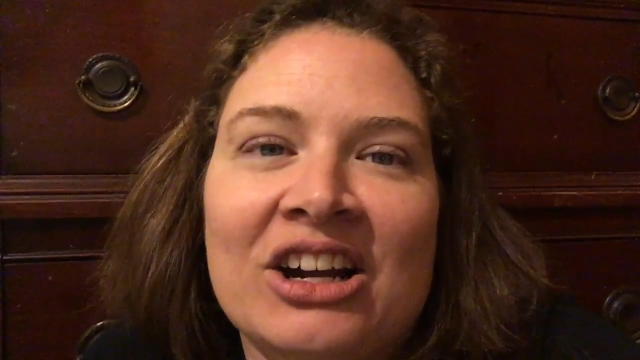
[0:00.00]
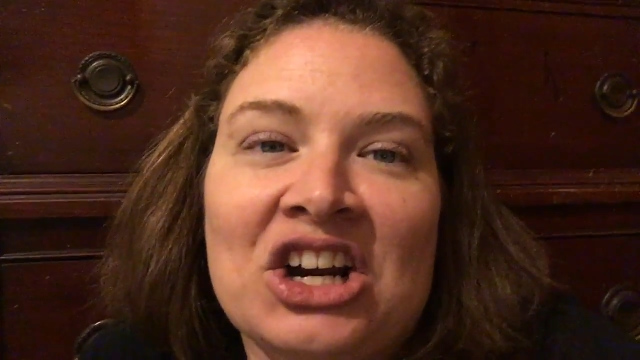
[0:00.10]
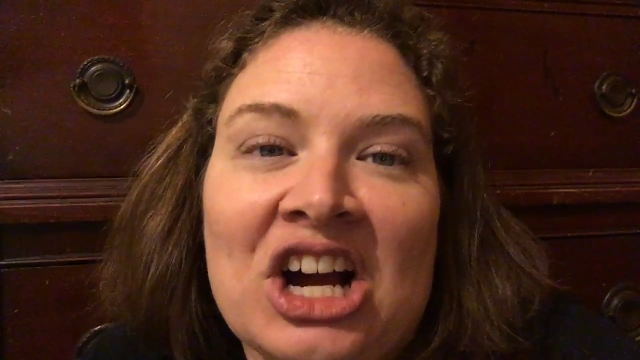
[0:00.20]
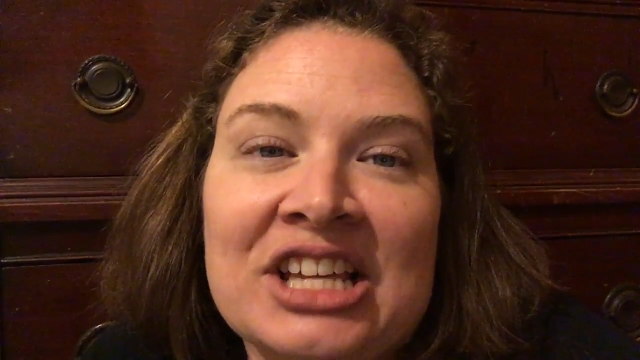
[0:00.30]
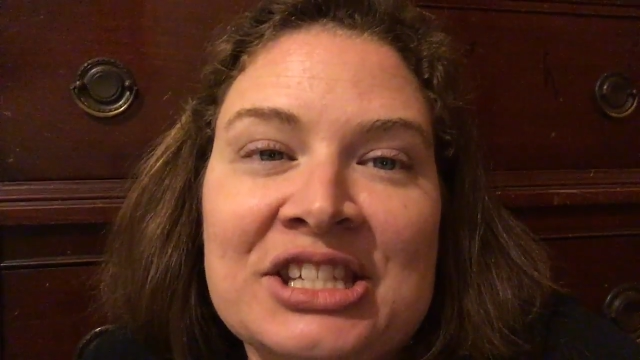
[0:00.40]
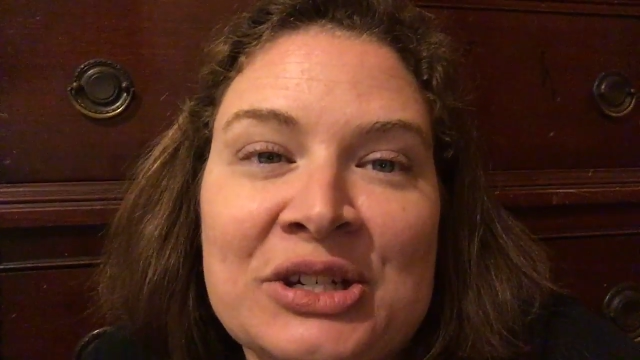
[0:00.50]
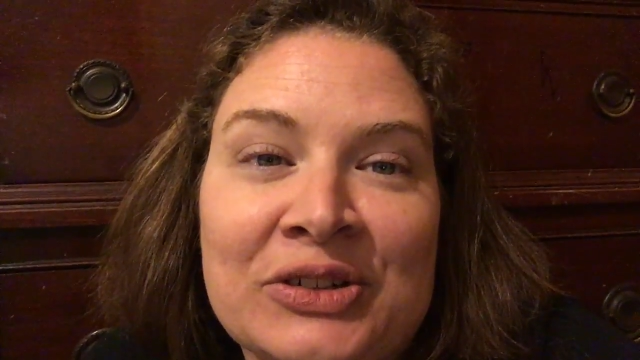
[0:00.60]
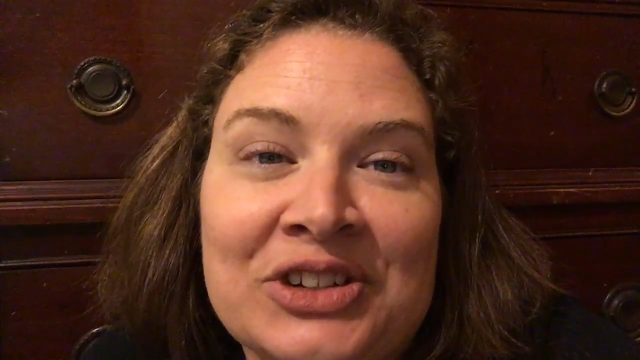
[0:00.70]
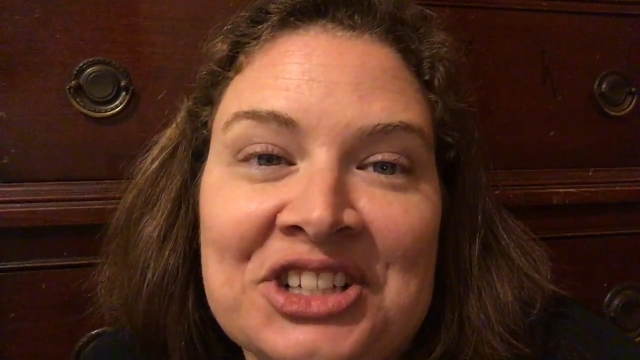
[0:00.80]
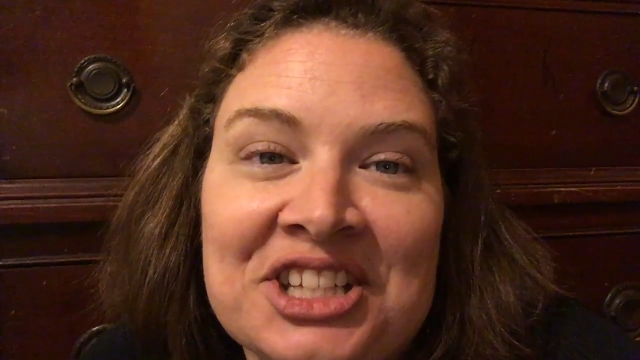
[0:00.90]
cross
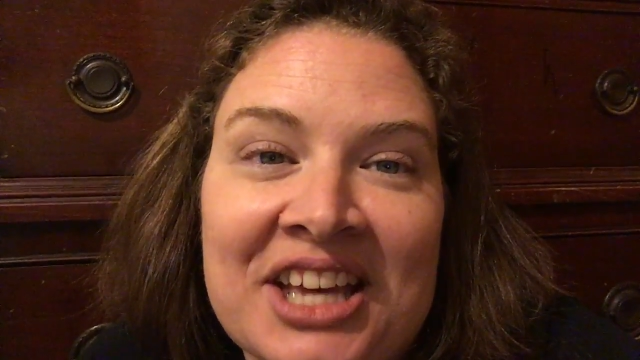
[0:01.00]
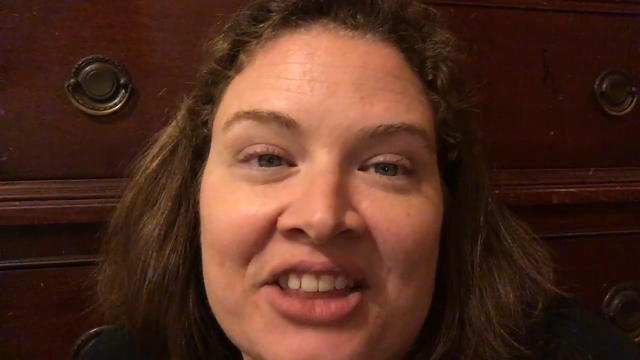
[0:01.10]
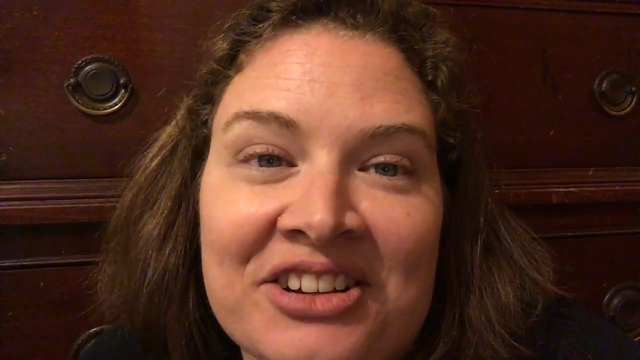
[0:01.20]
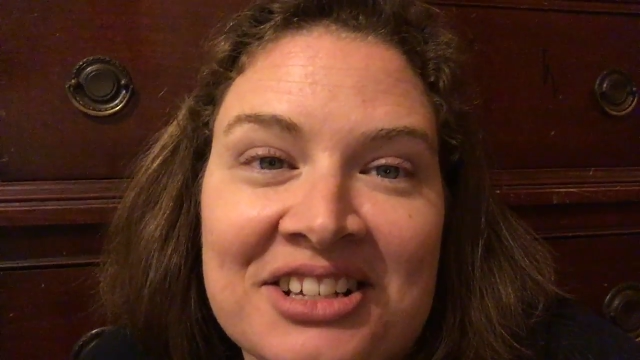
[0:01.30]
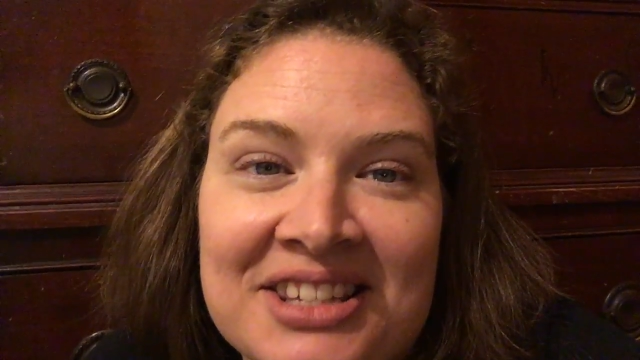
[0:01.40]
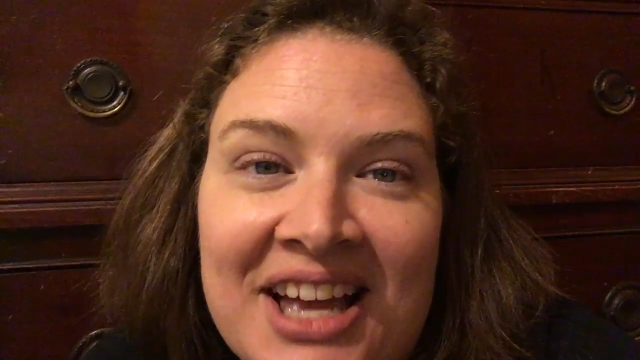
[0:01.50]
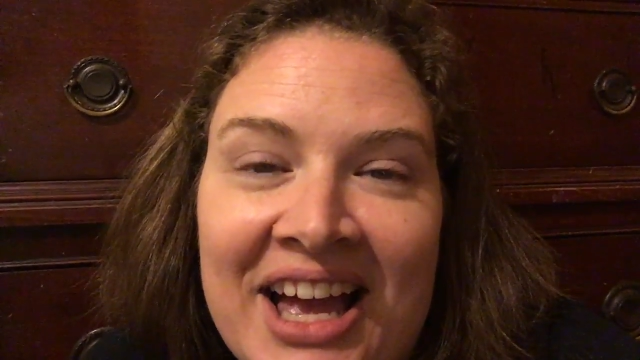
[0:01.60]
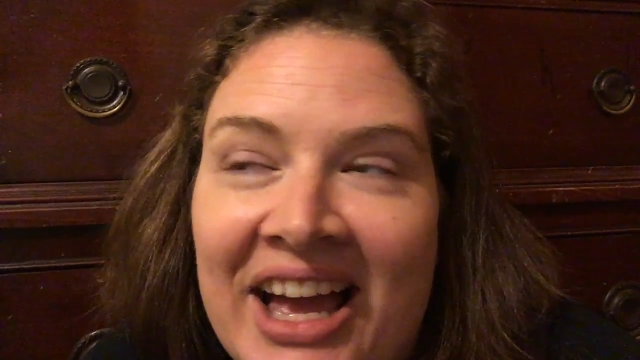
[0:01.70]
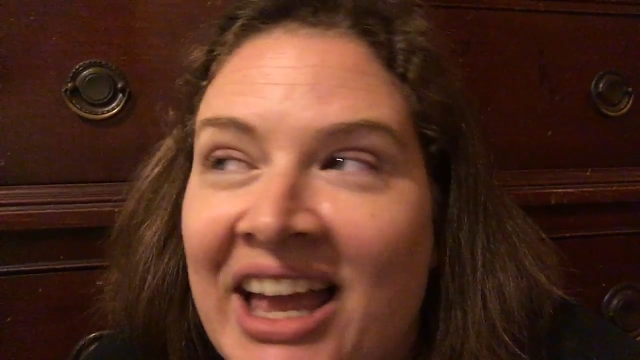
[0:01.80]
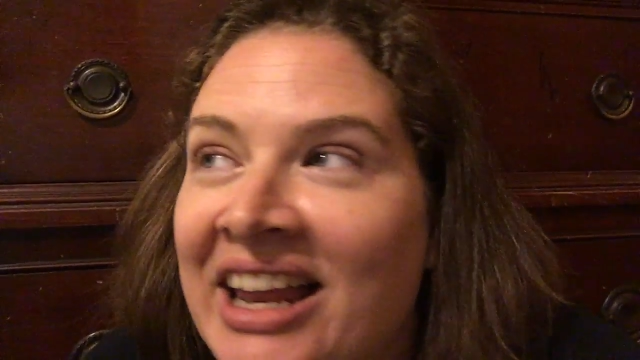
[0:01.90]
over to the other
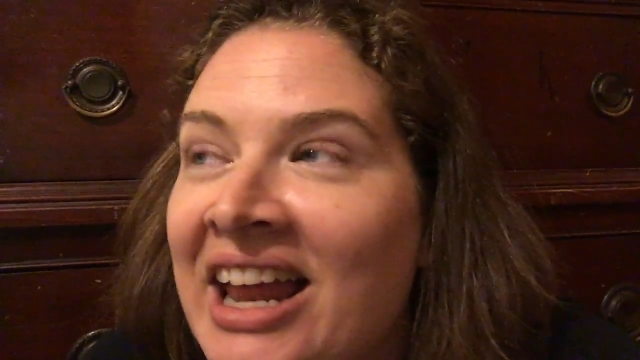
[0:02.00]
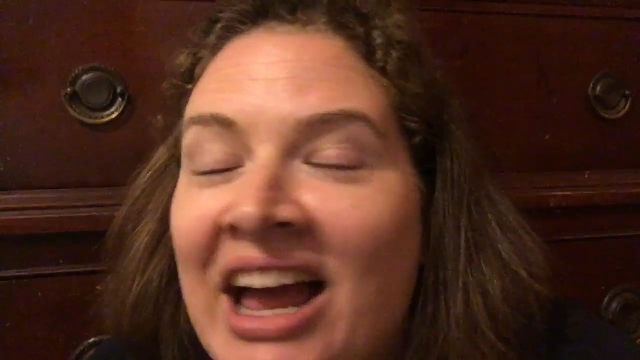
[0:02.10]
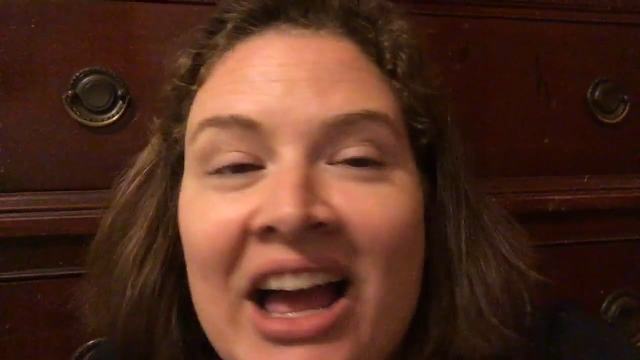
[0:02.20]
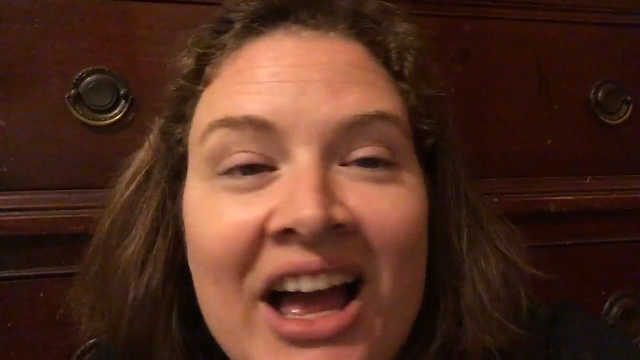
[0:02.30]
side.